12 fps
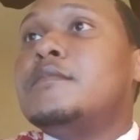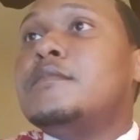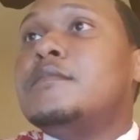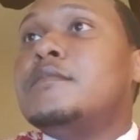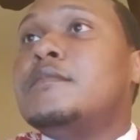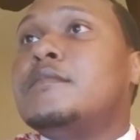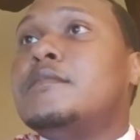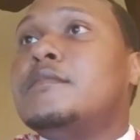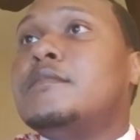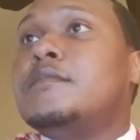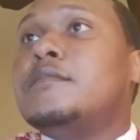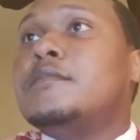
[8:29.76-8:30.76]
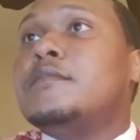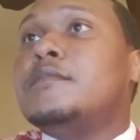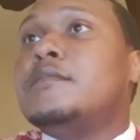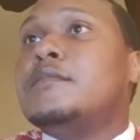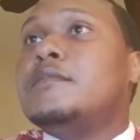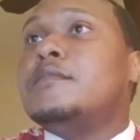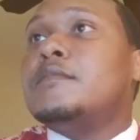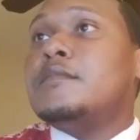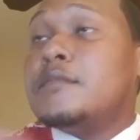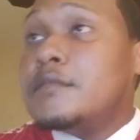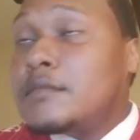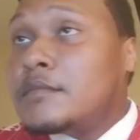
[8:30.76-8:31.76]
And then they don't have to go do nothing,
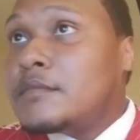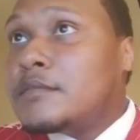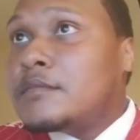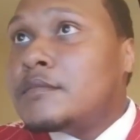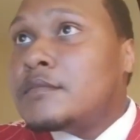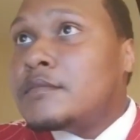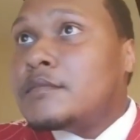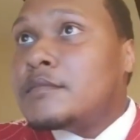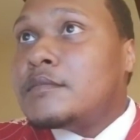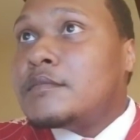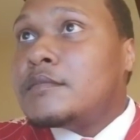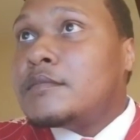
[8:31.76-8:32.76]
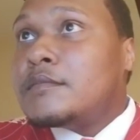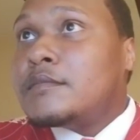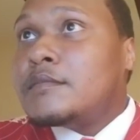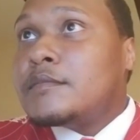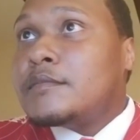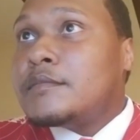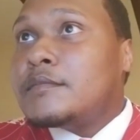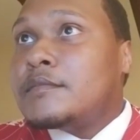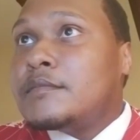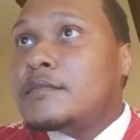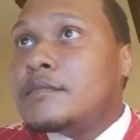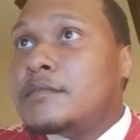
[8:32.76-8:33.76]
but we're, we're uh, got the hard,
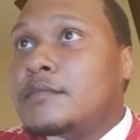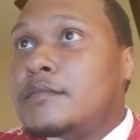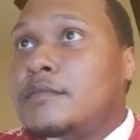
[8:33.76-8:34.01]
hard boots on.